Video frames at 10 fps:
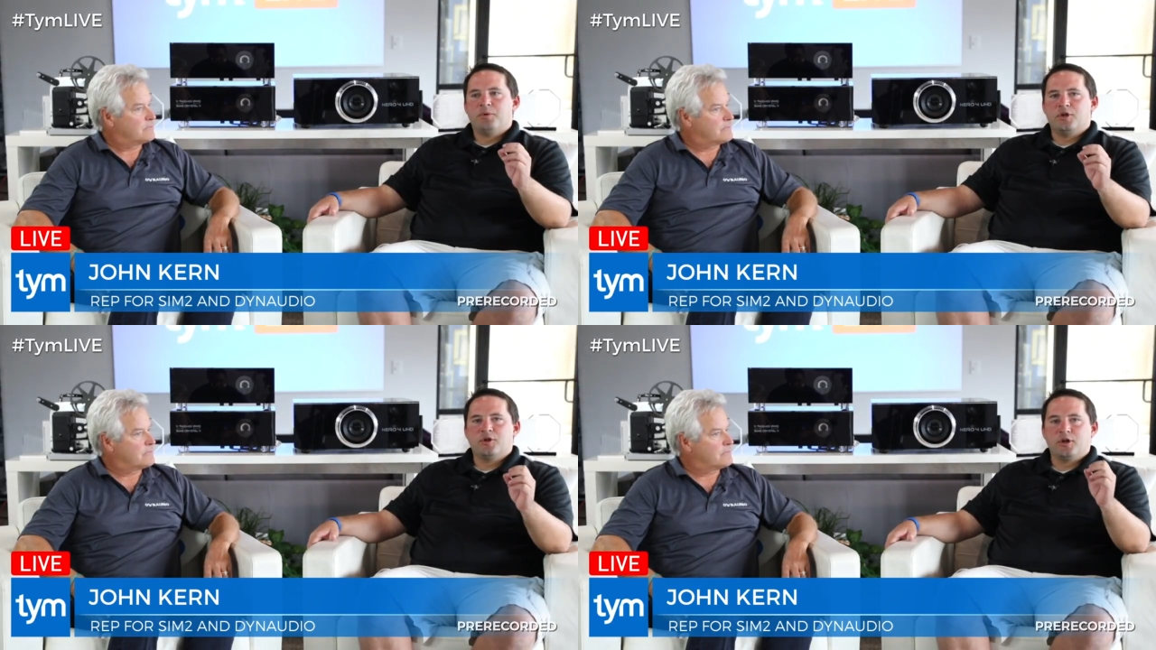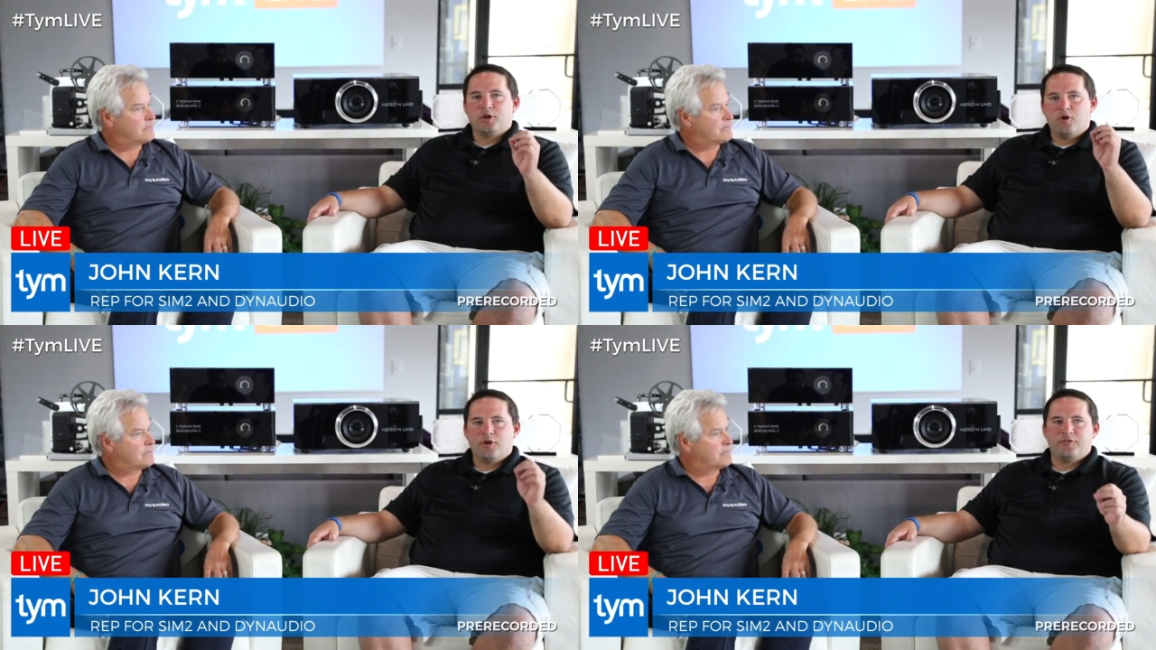Speaker 1: but you're going
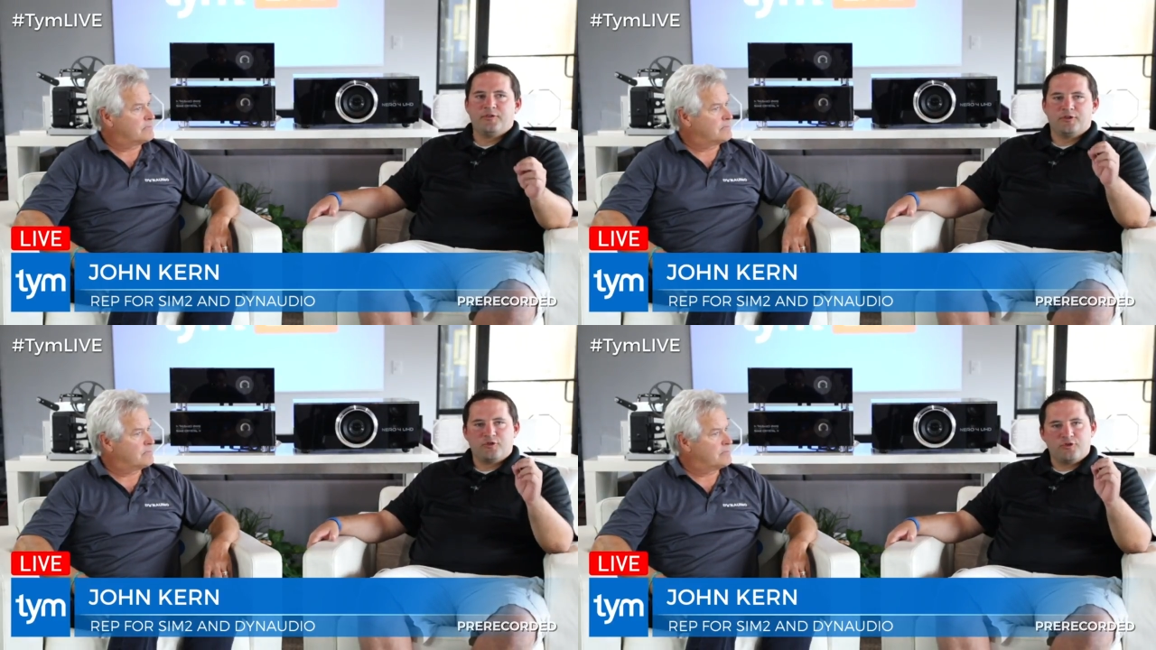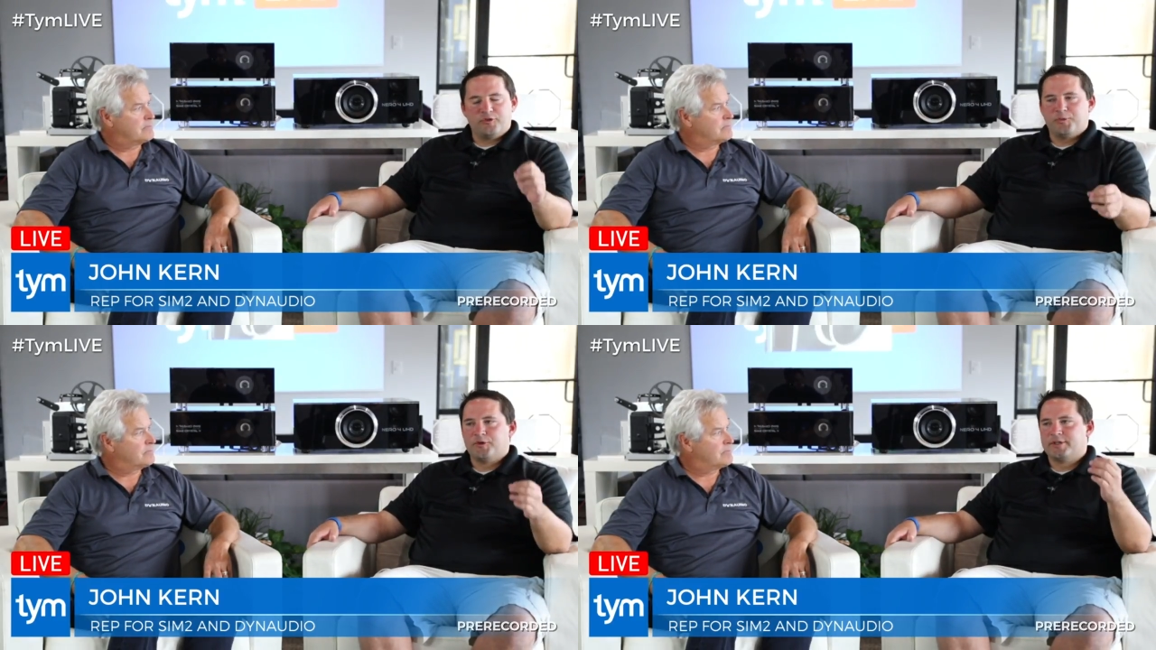to notice that it's
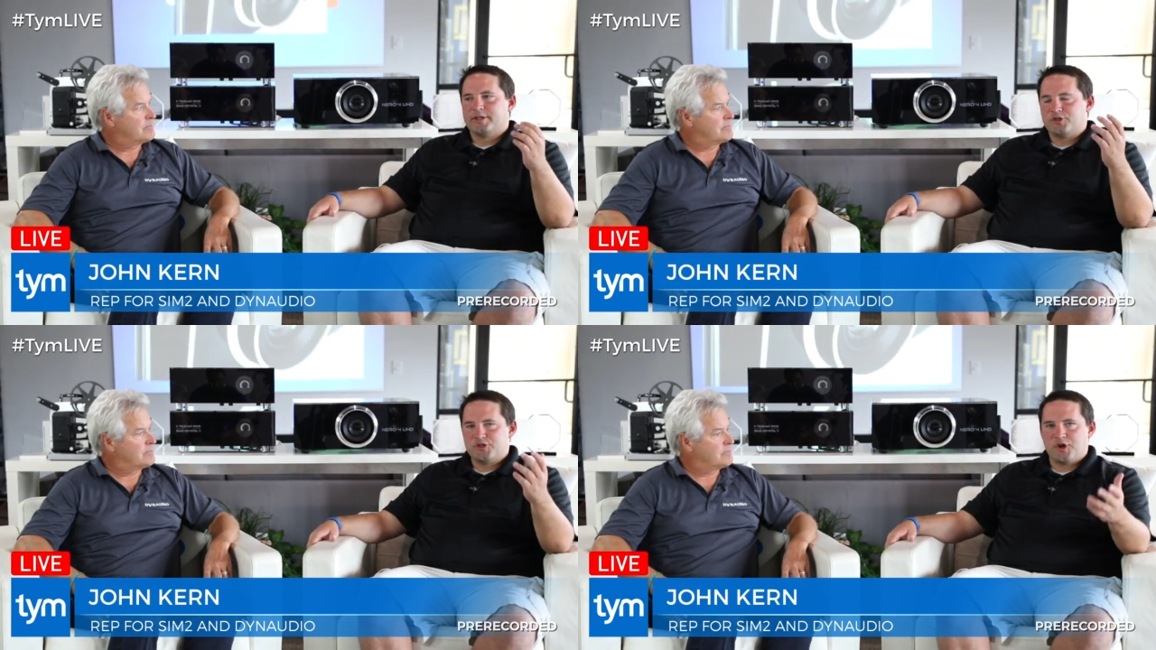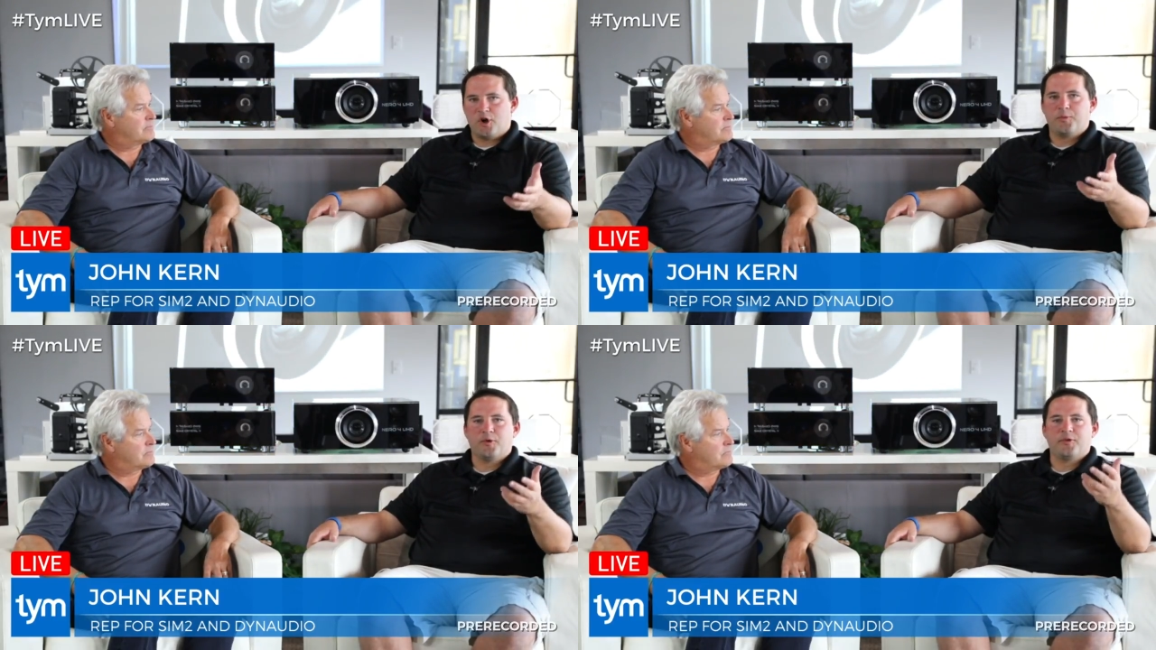crisper, that it's
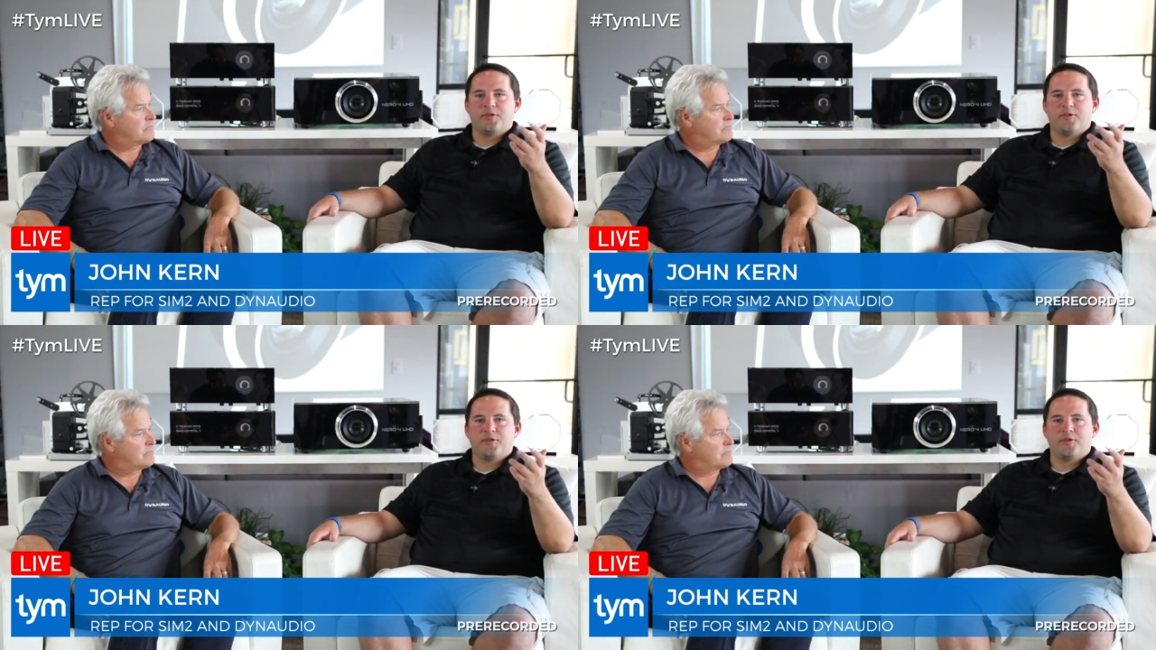sharper,